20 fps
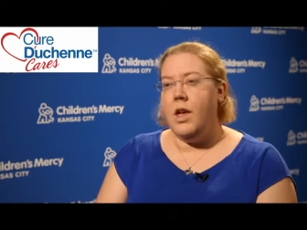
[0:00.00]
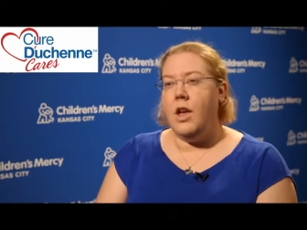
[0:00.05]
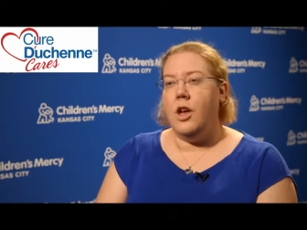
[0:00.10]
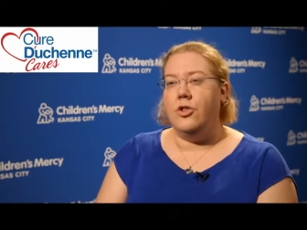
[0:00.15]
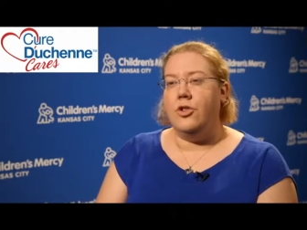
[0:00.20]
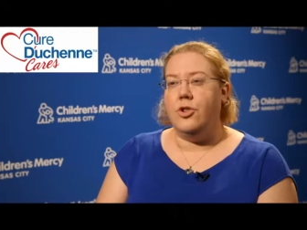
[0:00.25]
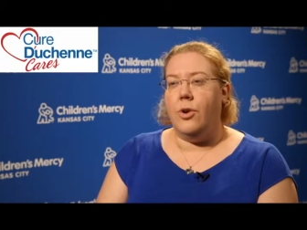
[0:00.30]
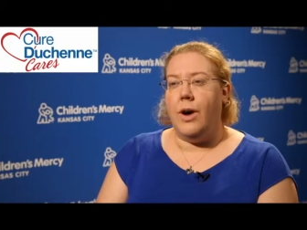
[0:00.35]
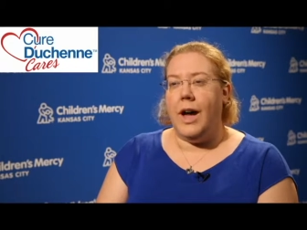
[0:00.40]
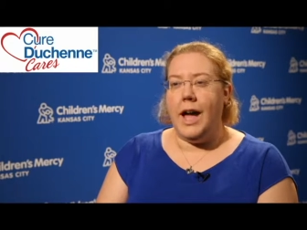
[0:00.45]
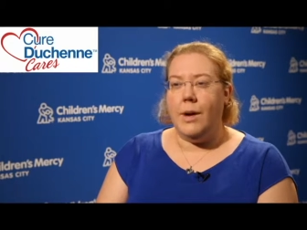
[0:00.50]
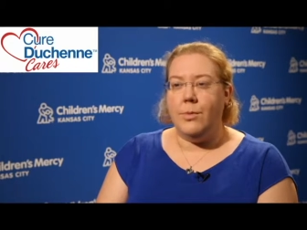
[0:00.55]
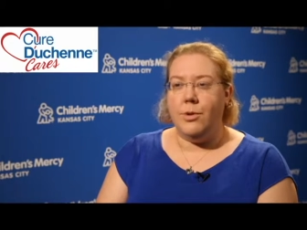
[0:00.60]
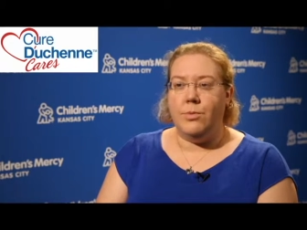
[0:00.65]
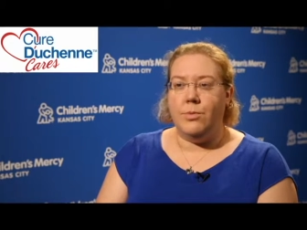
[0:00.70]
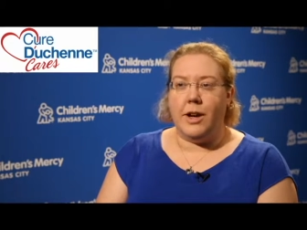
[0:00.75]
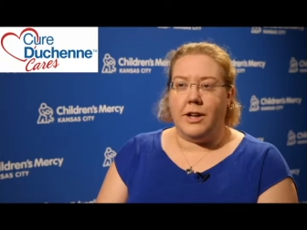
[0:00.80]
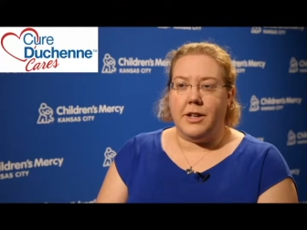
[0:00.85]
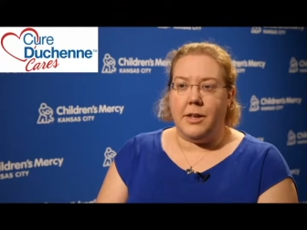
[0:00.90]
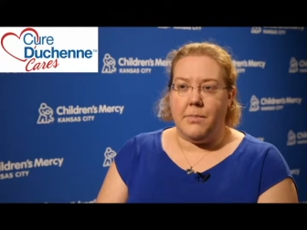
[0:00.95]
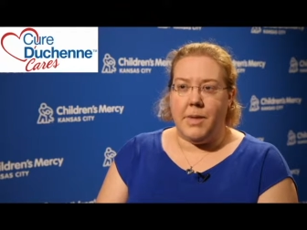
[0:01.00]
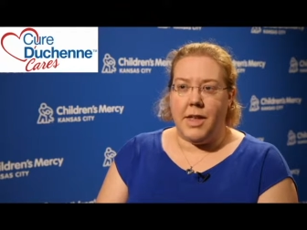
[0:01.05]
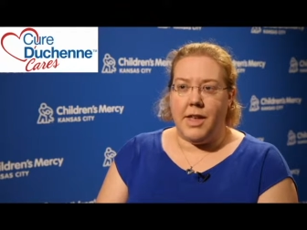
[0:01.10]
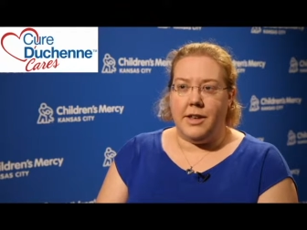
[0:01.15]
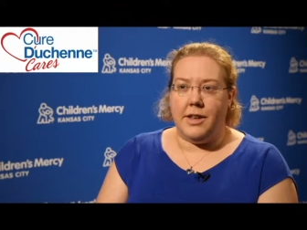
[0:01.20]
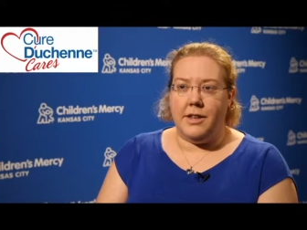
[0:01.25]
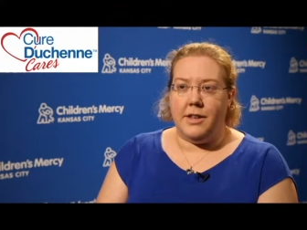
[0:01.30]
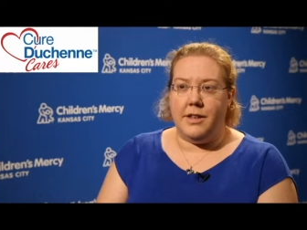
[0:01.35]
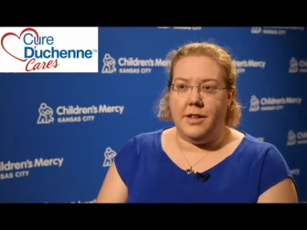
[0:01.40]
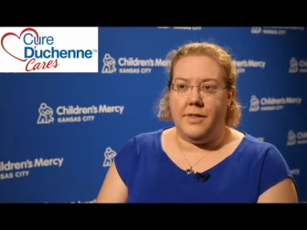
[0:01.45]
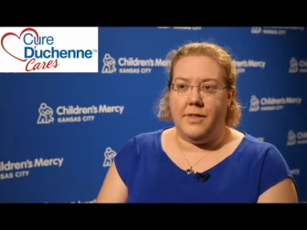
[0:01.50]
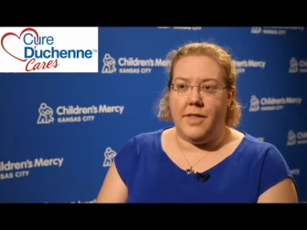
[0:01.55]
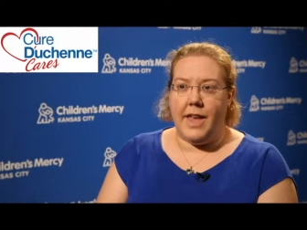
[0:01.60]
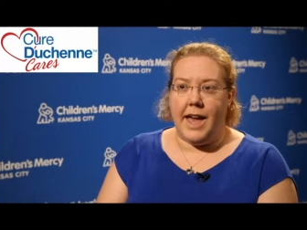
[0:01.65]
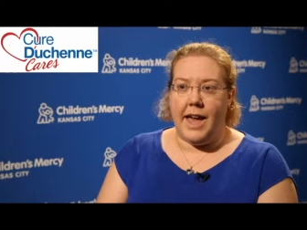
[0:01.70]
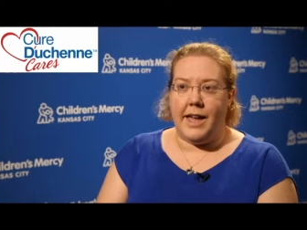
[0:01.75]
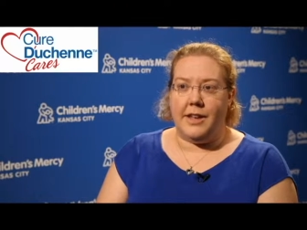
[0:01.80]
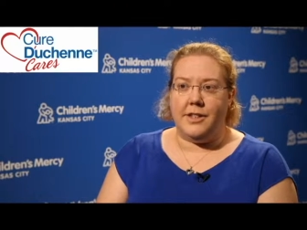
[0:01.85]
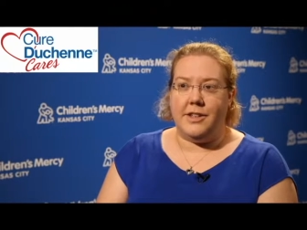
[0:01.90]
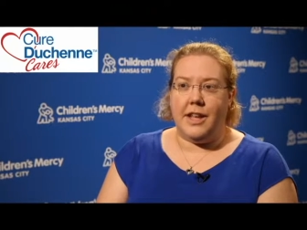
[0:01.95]
So I would recommend
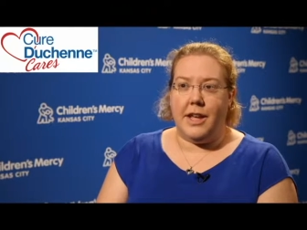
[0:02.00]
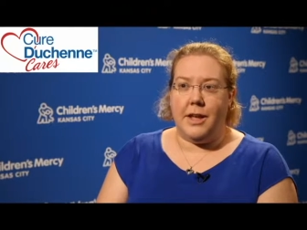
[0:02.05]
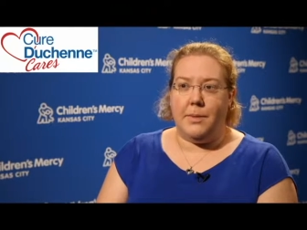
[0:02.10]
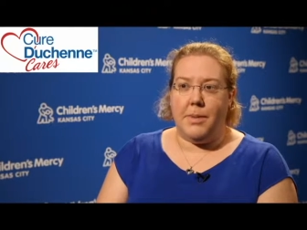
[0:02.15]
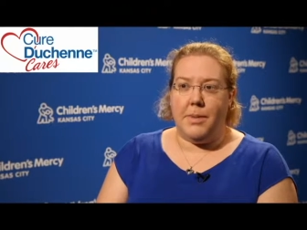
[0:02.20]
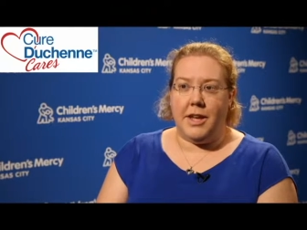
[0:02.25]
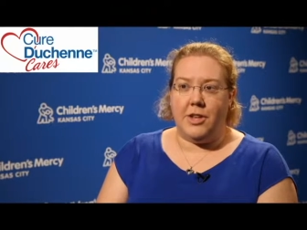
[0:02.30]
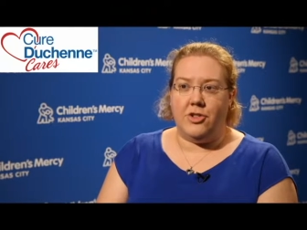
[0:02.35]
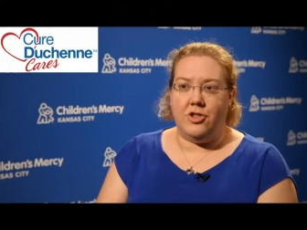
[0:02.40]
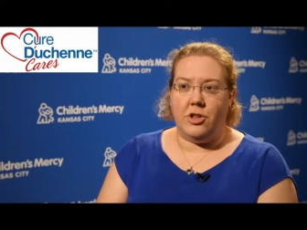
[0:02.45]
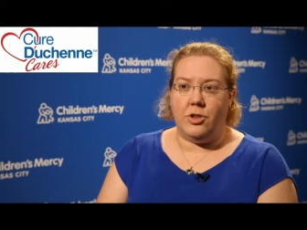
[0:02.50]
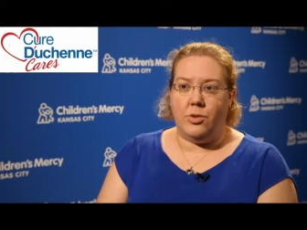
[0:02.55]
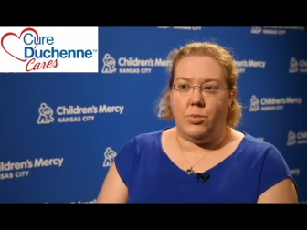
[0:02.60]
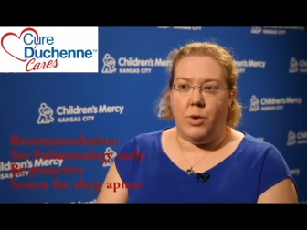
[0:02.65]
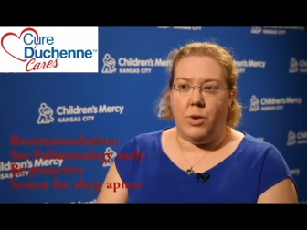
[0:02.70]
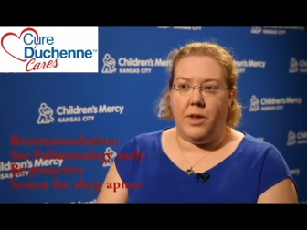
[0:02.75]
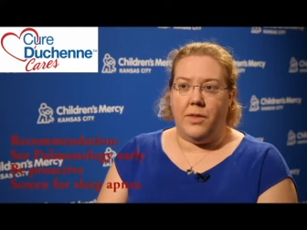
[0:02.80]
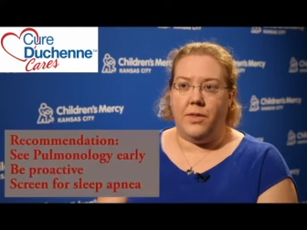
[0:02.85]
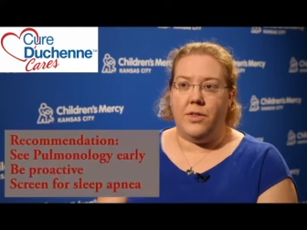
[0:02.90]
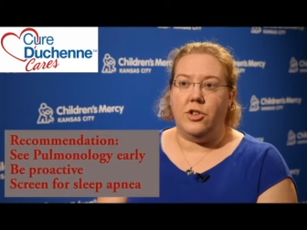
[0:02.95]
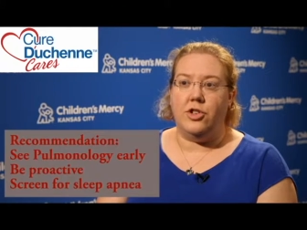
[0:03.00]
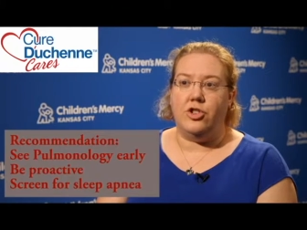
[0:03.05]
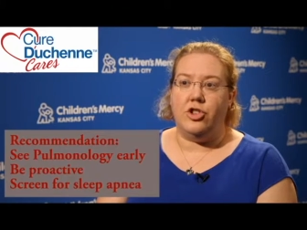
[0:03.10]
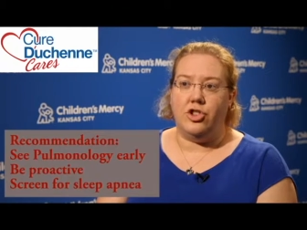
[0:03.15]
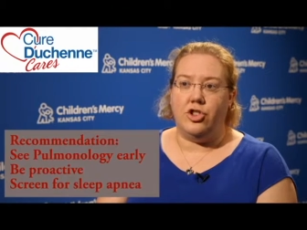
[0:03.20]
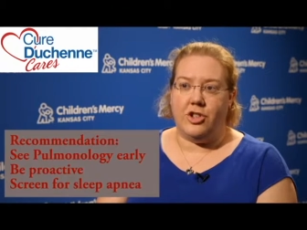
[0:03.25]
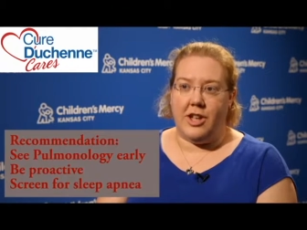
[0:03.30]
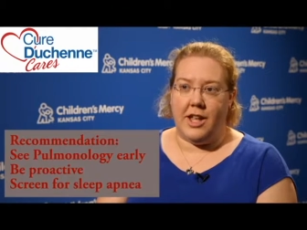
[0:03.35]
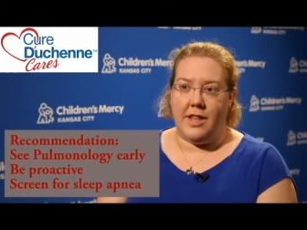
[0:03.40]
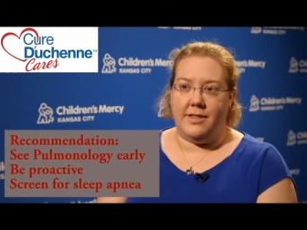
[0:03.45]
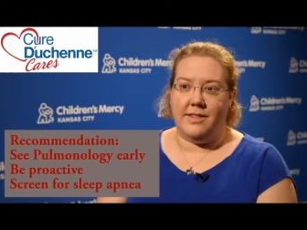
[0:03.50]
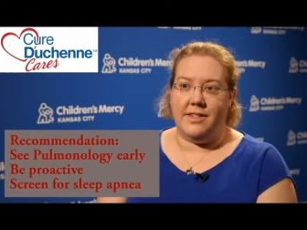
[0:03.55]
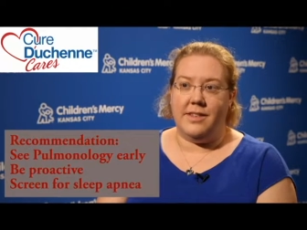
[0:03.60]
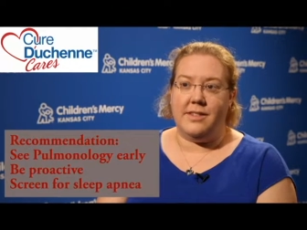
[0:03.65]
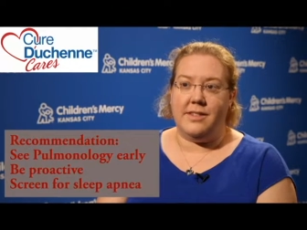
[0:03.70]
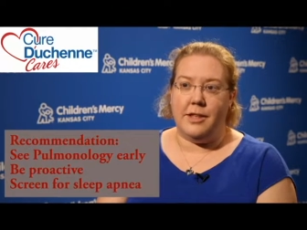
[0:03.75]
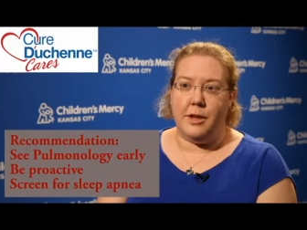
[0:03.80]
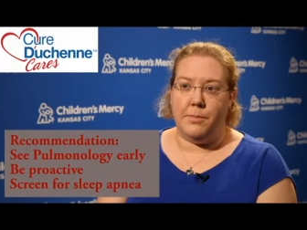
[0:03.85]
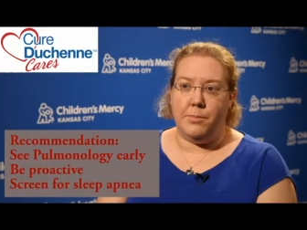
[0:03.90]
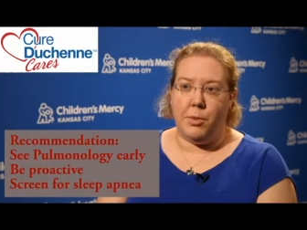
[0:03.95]
that a patient with Duchenne's
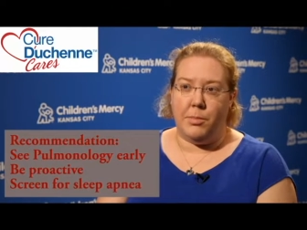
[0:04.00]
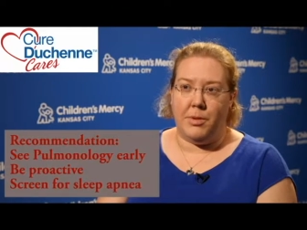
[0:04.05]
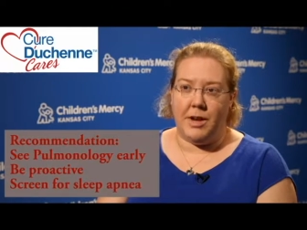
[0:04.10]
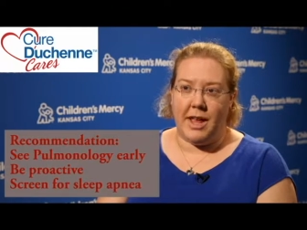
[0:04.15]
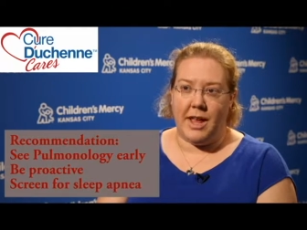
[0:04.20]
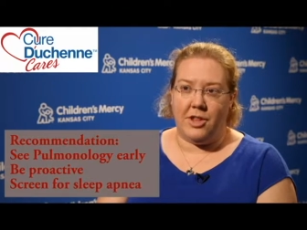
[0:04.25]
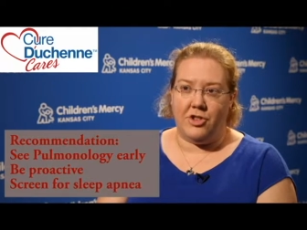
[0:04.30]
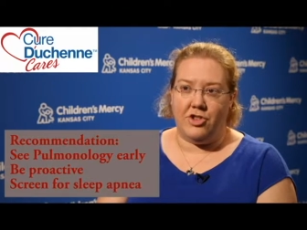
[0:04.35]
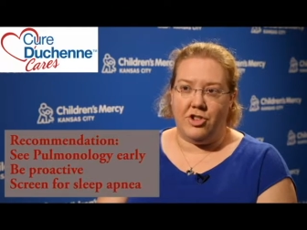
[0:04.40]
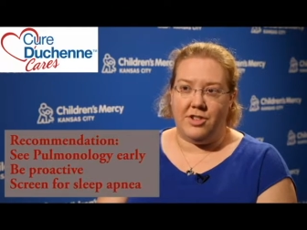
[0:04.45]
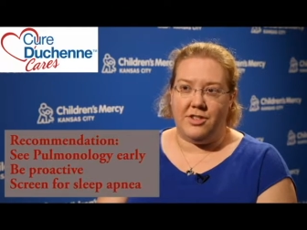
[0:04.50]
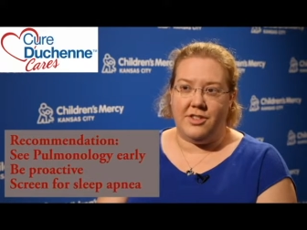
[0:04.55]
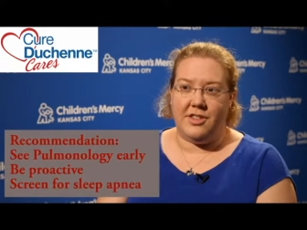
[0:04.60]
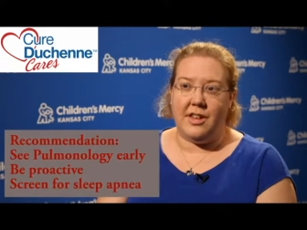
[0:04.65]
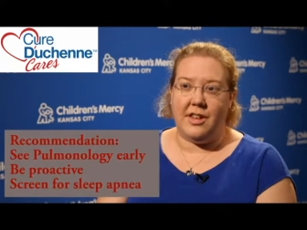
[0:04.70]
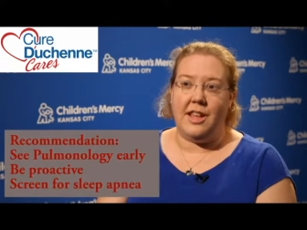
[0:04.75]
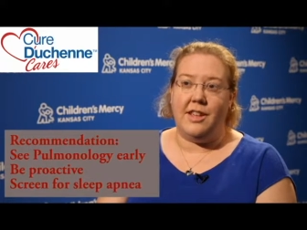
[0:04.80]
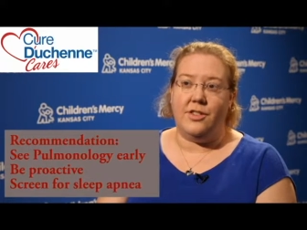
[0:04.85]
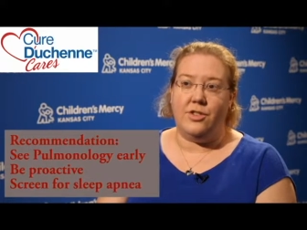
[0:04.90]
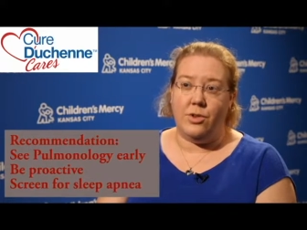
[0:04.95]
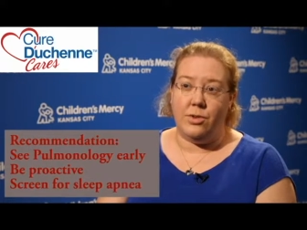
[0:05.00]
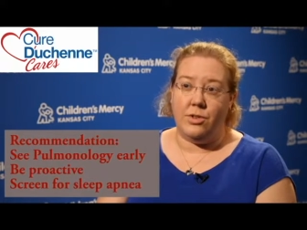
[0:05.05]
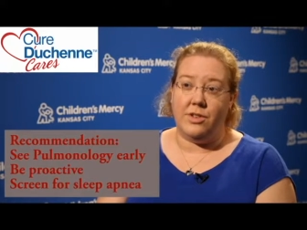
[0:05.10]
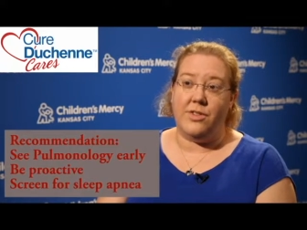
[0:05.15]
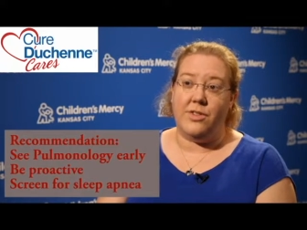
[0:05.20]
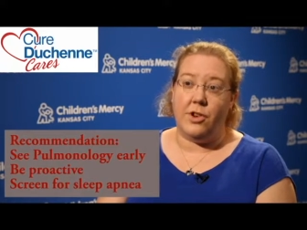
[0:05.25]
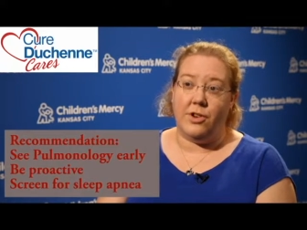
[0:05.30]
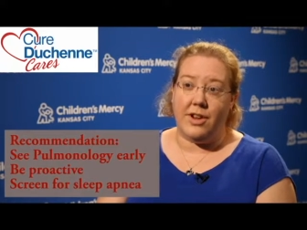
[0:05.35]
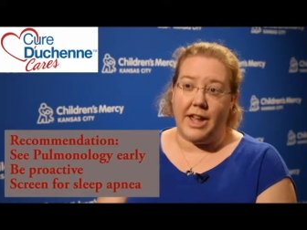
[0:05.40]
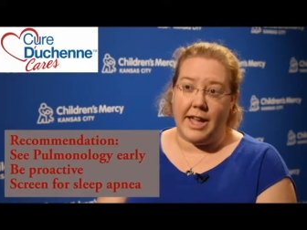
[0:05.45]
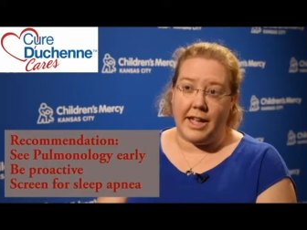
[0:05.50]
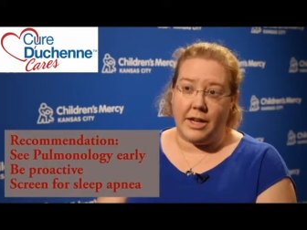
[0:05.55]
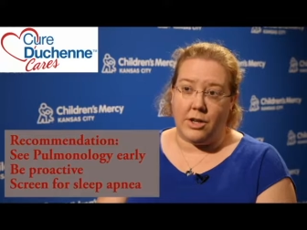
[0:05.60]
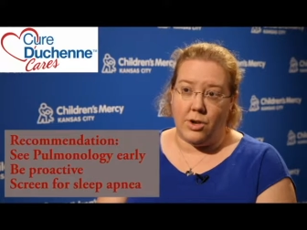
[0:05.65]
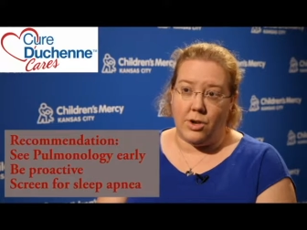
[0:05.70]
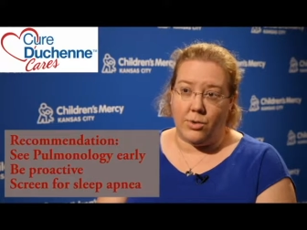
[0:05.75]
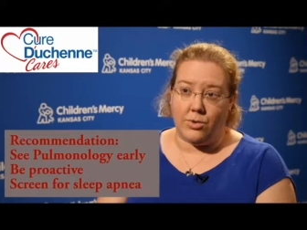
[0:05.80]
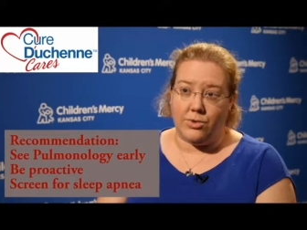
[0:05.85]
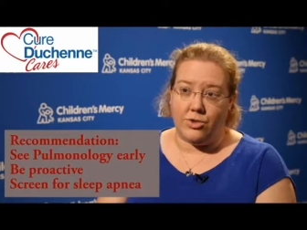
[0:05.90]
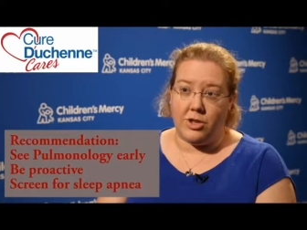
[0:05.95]
see a pulmonologist as soon as they're
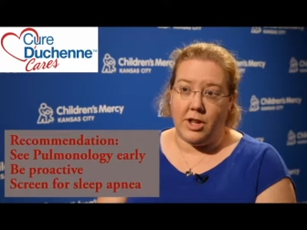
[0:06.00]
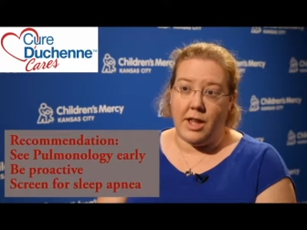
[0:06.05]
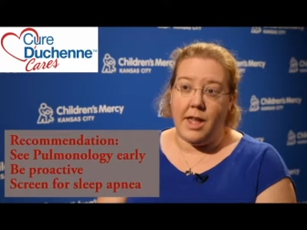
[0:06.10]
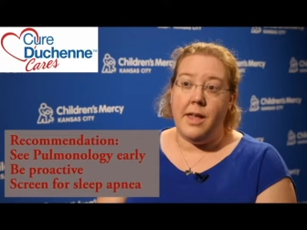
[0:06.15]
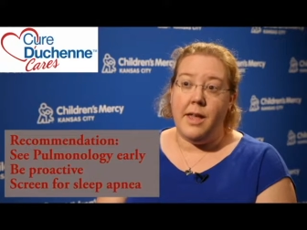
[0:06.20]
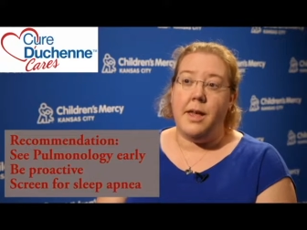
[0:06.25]
diagnosed,